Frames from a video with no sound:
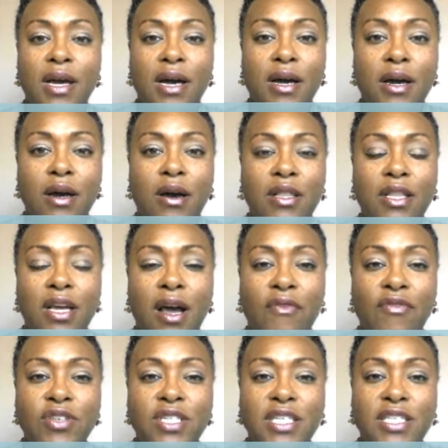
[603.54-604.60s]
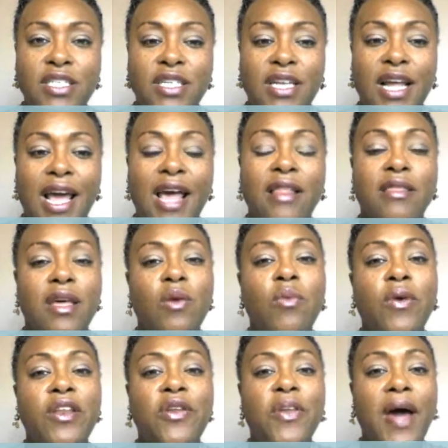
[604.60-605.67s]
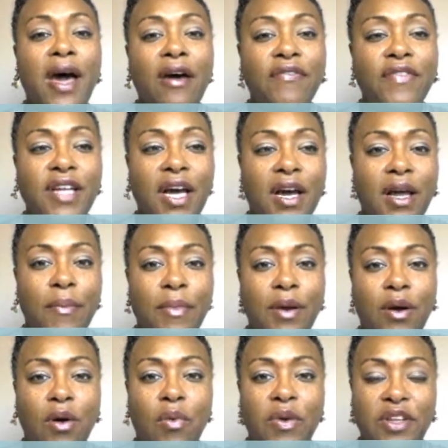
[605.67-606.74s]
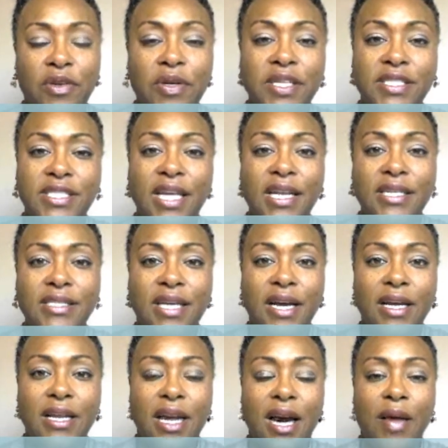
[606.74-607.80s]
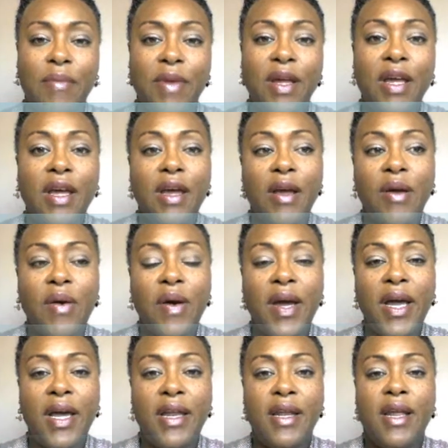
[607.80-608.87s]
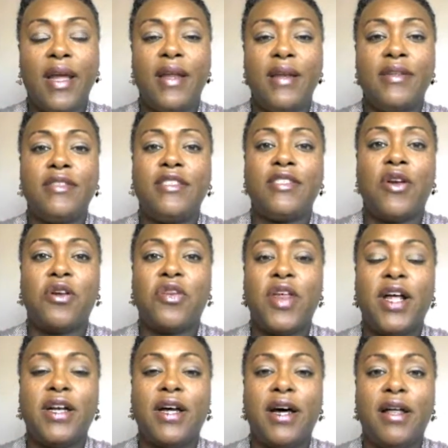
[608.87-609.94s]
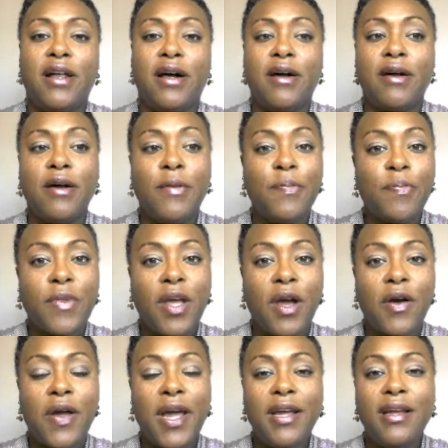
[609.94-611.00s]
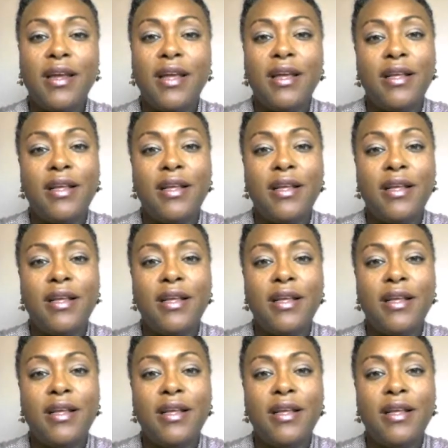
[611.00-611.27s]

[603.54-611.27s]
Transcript: on the conversation, and then when you have time or when you can set aside time, go ahead and start that dialogue. Okay?